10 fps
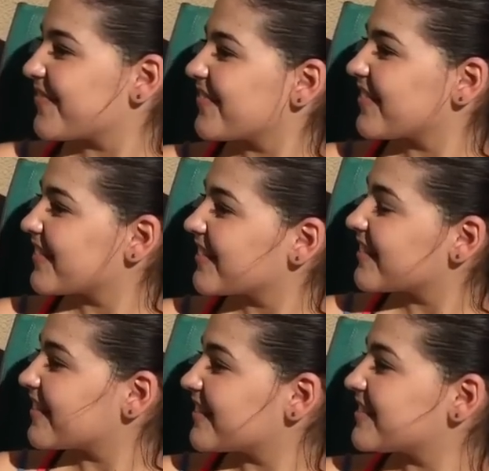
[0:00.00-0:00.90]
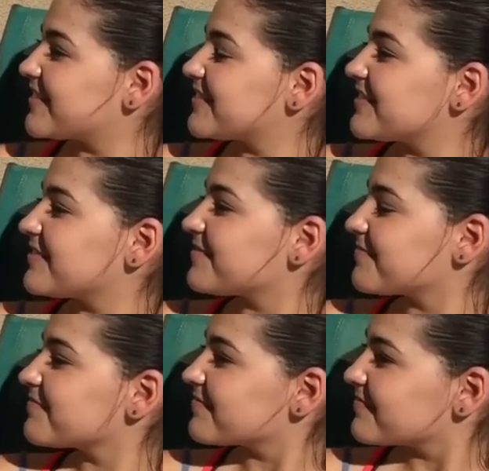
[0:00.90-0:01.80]

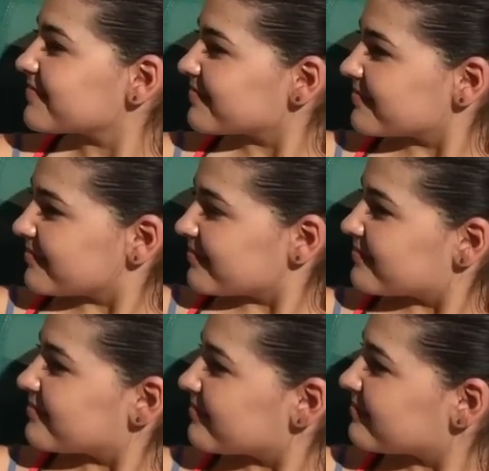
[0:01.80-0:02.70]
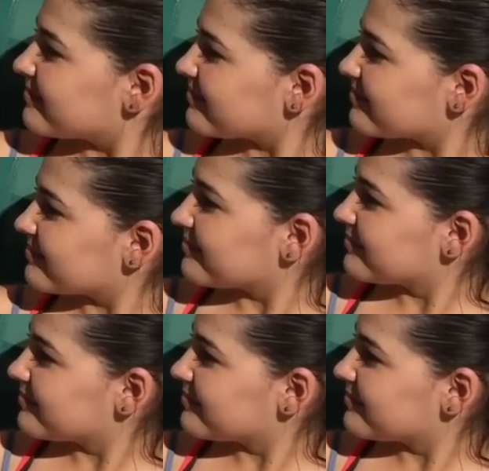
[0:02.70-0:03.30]
(not speaking)